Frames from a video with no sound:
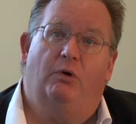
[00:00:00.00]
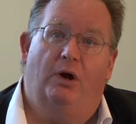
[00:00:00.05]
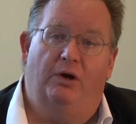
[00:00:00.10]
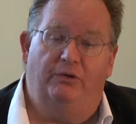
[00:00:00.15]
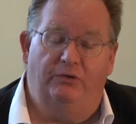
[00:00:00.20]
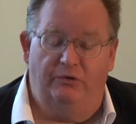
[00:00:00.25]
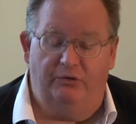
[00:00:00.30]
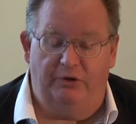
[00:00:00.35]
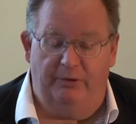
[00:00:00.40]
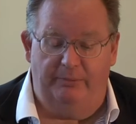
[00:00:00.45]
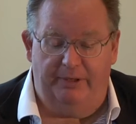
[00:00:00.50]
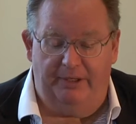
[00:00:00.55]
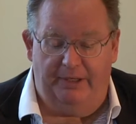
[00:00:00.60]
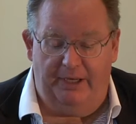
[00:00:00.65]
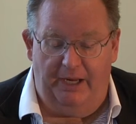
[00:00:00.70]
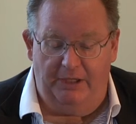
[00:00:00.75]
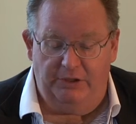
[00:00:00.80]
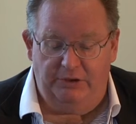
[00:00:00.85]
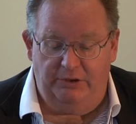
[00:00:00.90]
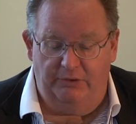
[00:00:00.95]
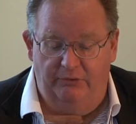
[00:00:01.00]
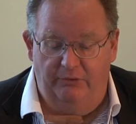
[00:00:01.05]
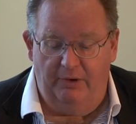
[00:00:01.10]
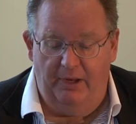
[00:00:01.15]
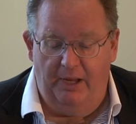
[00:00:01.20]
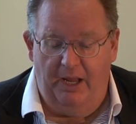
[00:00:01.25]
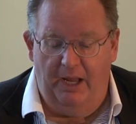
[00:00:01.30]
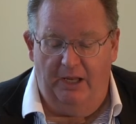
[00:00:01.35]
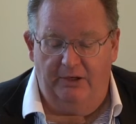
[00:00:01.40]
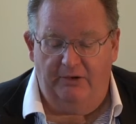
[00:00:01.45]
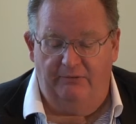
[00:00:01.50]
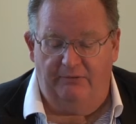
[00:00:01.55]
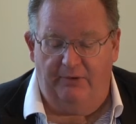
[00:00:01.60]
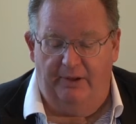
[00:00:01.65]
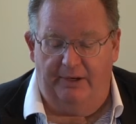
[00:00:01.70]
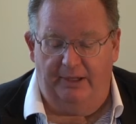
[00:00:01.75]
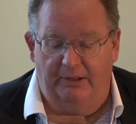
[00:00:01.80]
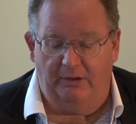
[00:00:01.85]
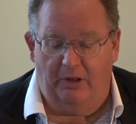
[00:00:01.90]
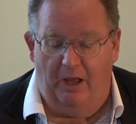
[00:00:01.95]
crisis communications and
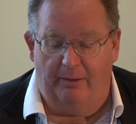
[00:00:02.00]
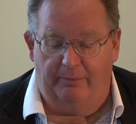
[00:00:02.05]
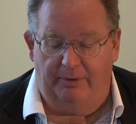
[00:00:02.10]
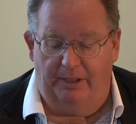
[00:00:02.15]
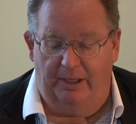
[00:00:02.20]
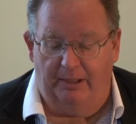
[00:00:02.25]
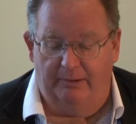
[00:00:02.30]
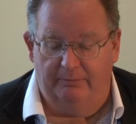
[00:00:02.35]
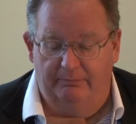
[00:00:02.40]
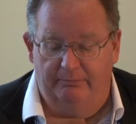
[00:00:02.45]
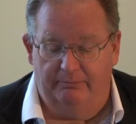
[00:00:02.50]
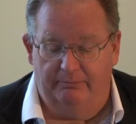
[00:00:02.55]
defining lobbying.